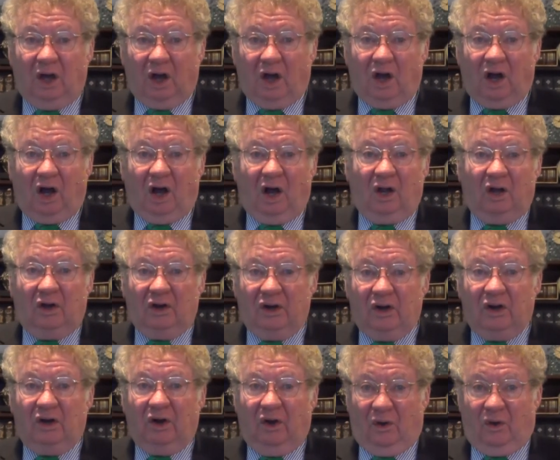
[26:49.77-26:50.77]
All
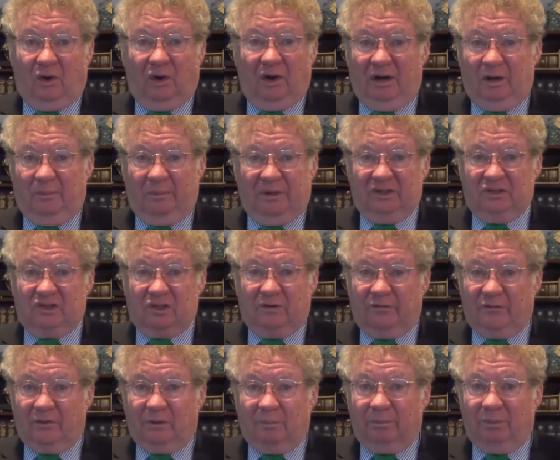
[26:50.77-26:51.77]
her ornaments are
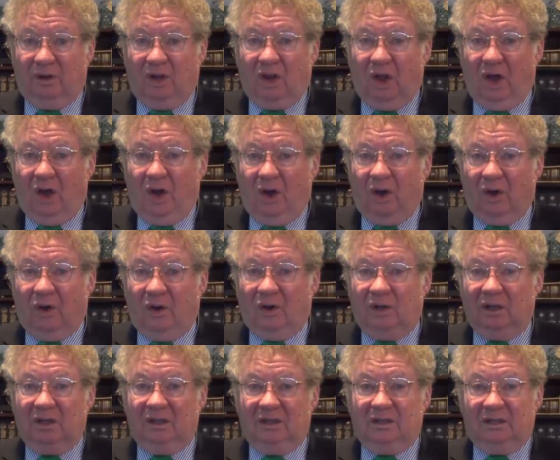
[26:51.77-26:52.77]
from
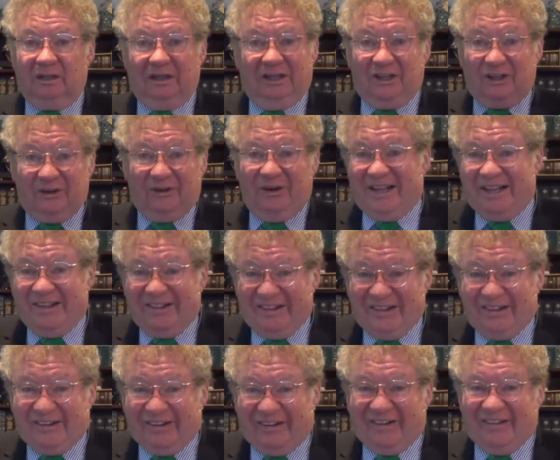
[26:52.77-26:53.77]
below, either in
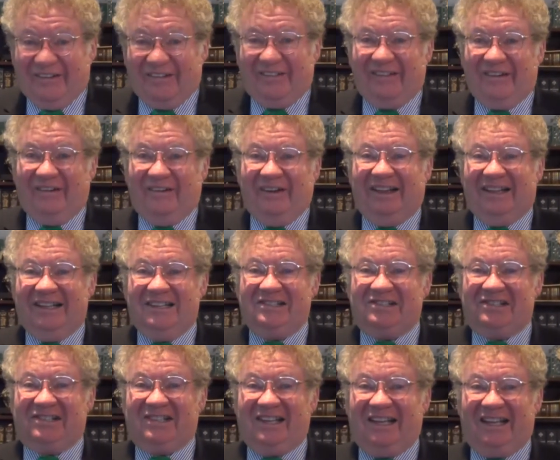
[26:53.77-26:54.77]
the earth or in the
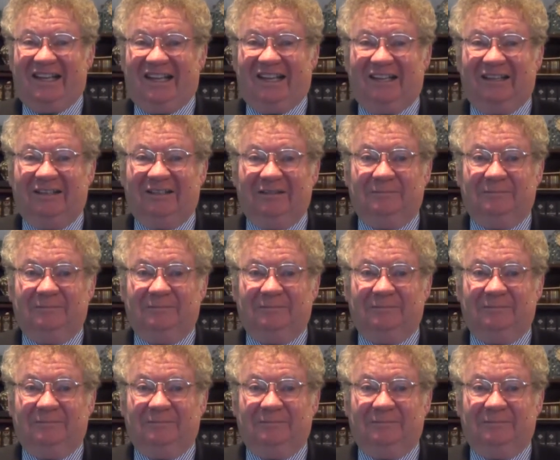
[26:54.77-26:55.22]
sea